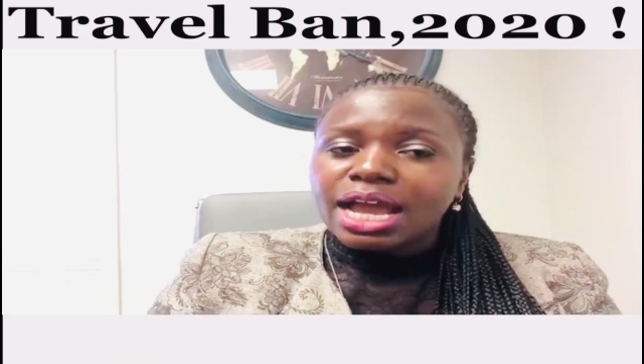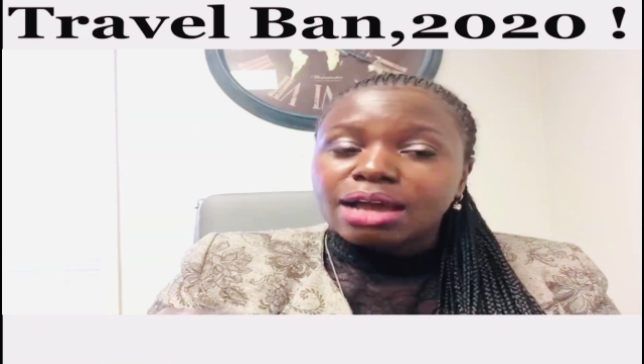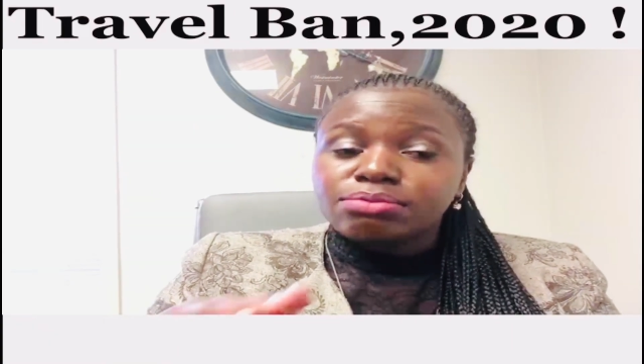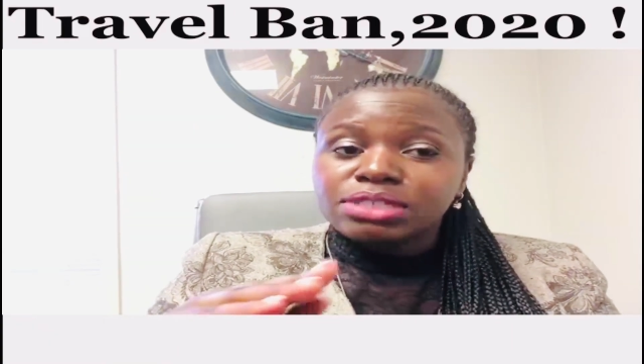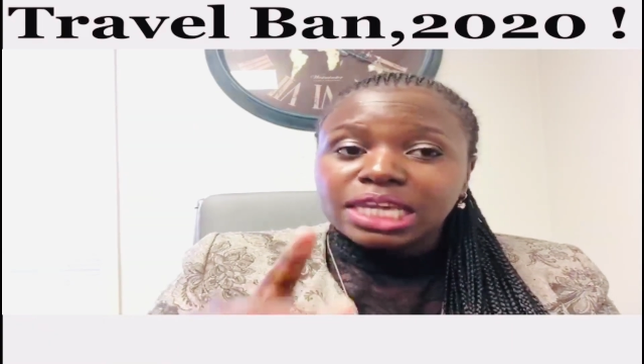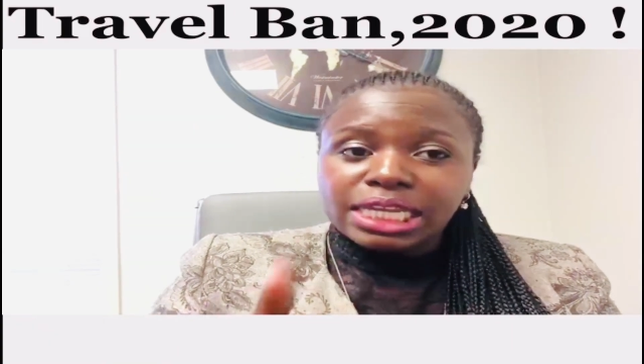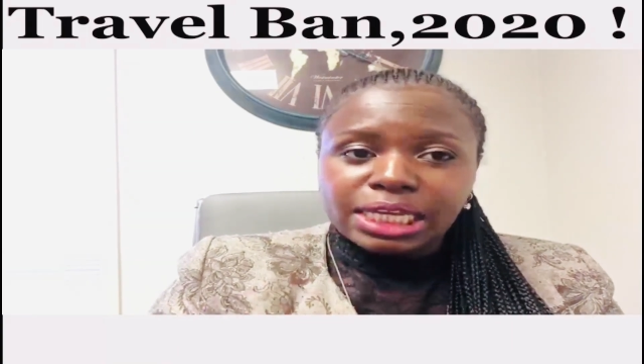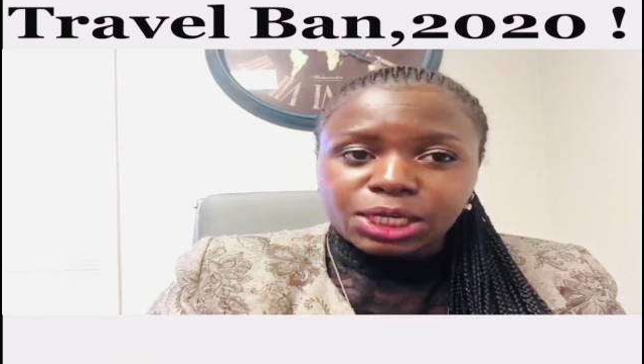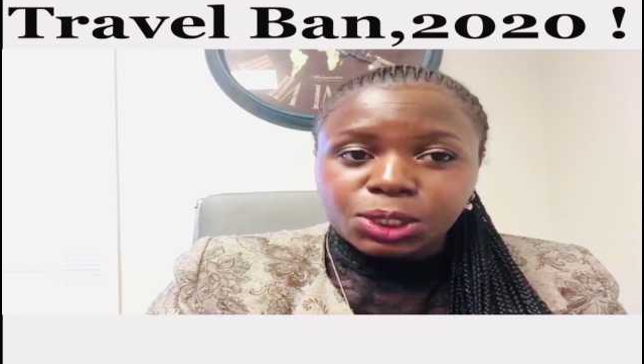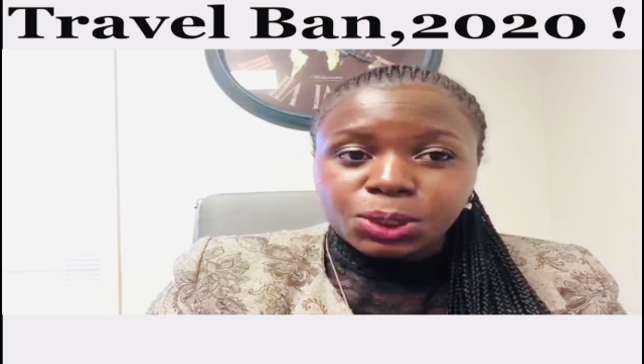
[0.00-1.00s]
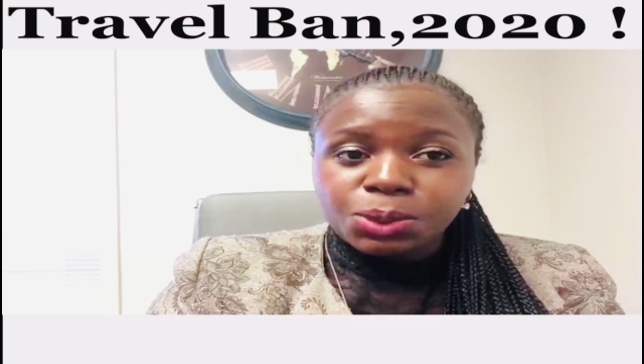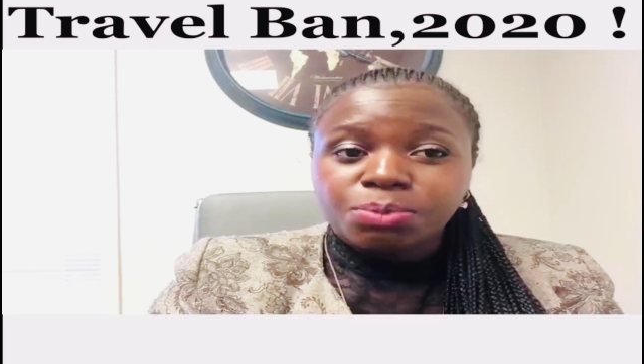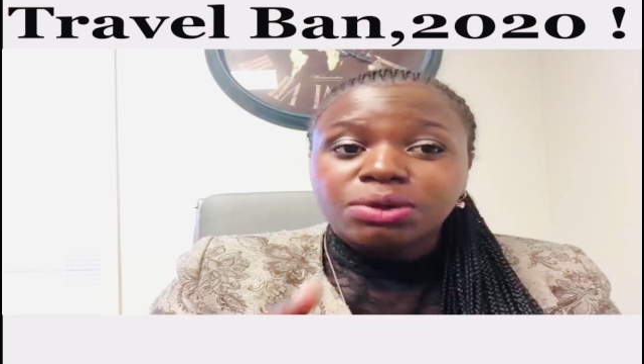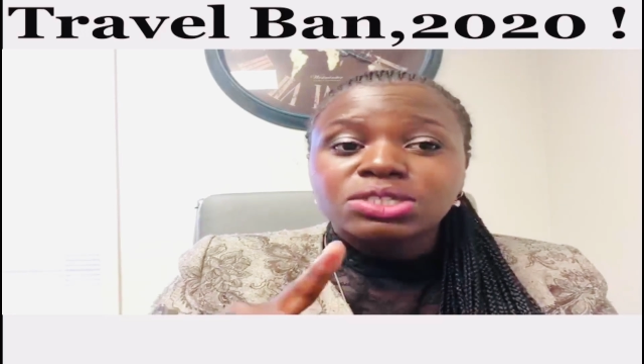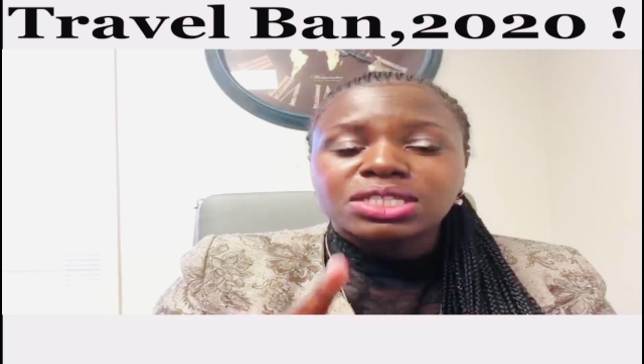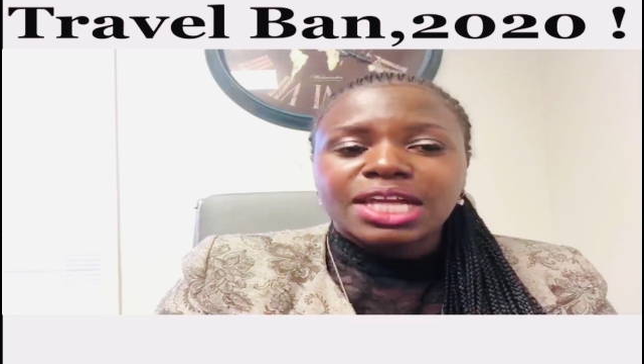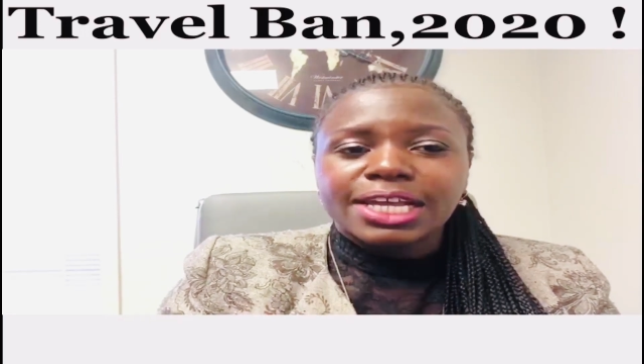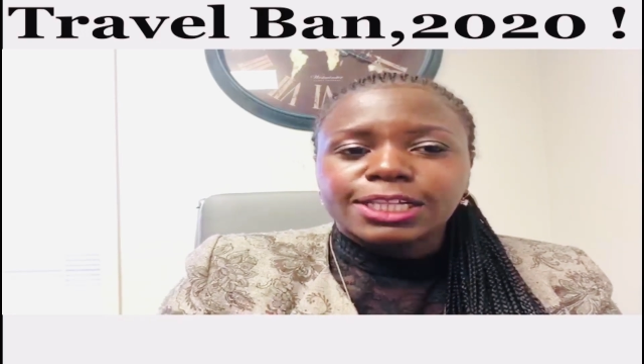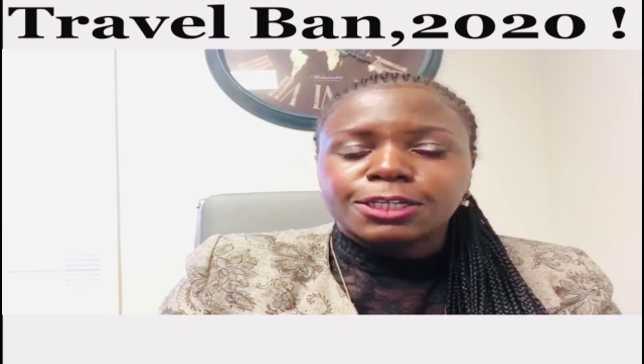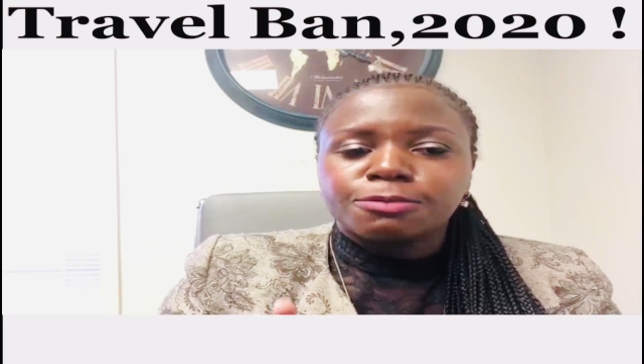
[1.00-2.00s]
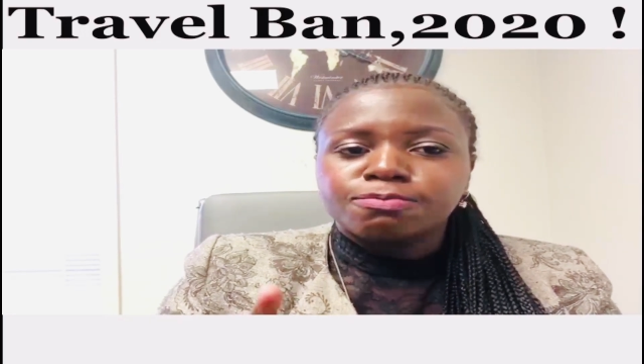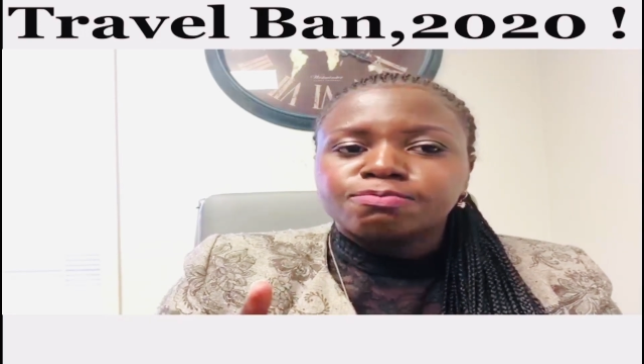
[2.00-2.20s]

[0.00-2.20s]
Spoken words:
I'm telling you, most likely